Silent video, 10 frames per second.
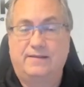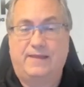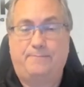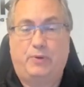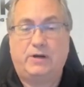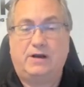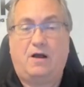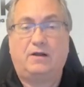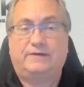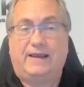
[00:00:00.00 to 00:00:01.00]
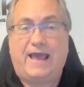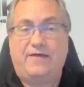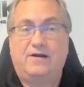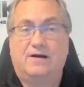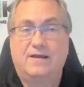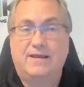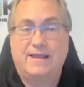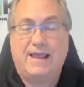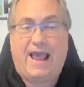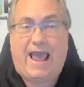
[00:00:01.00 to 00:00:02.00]
They put it all together,
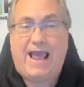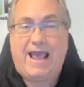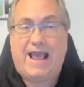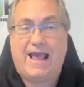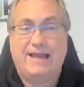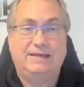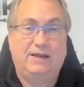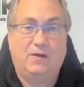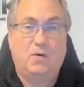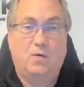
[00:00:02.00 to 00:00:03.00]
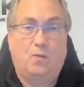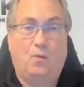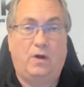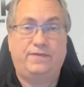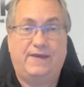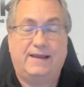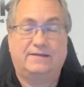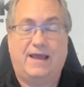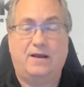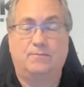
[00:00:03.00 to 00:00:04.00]
and one
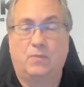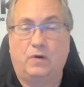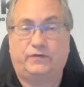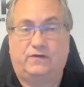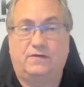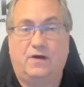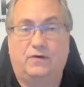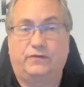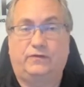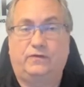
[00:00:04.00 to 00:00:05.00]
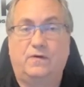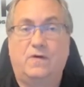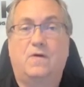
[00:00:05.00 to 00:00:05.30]
thing that most of those